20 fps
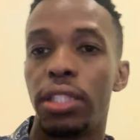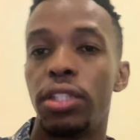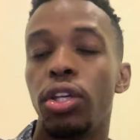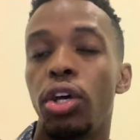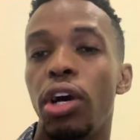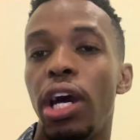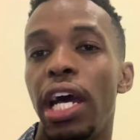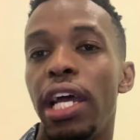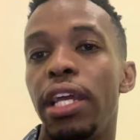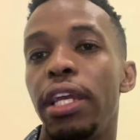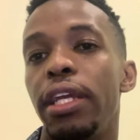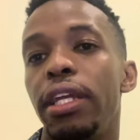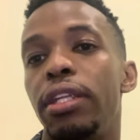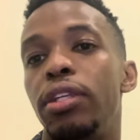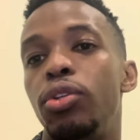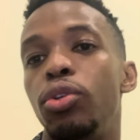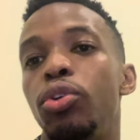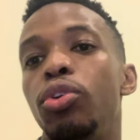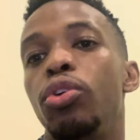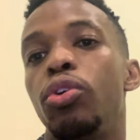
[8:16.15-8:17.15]
So I
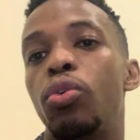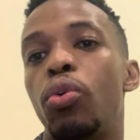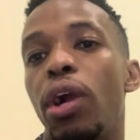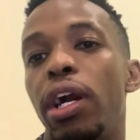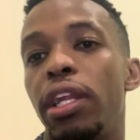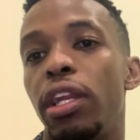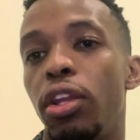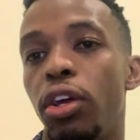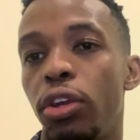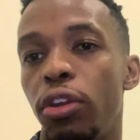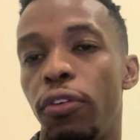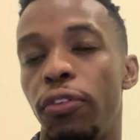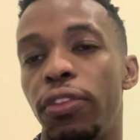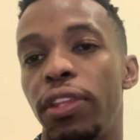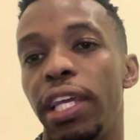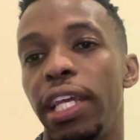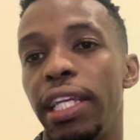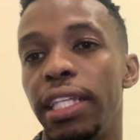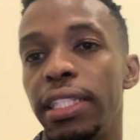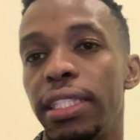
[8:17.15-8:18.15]
do quite a lot of
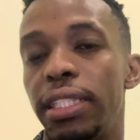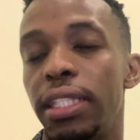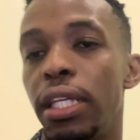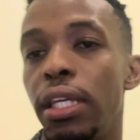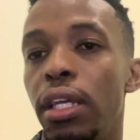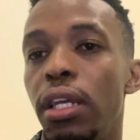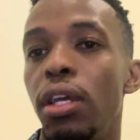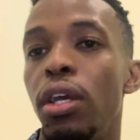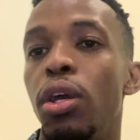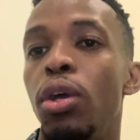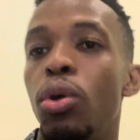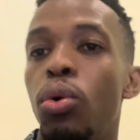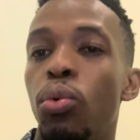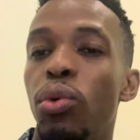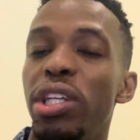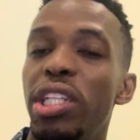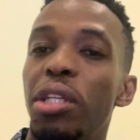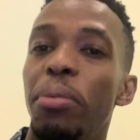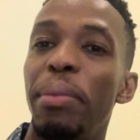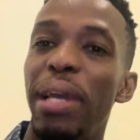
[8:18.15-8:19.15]
things,
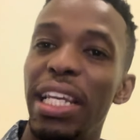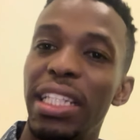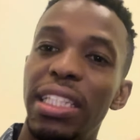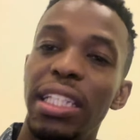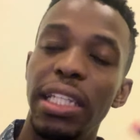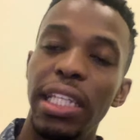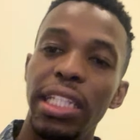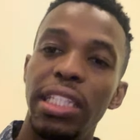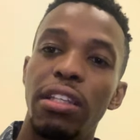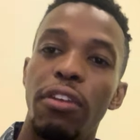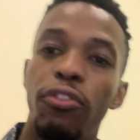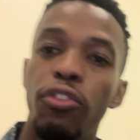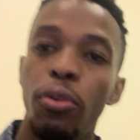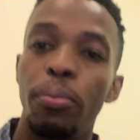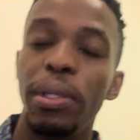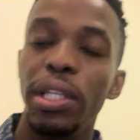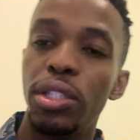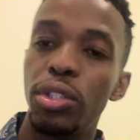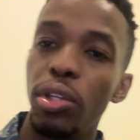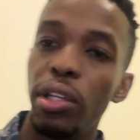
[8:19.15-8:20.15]
which makes it easier for
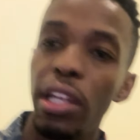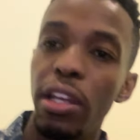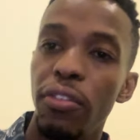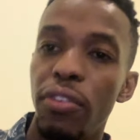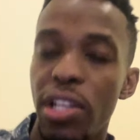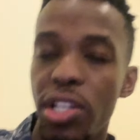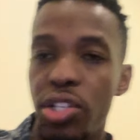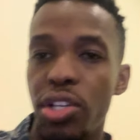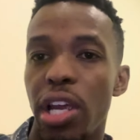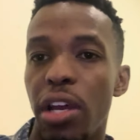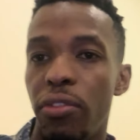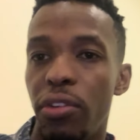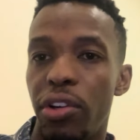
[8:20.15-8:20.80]
me to live and travel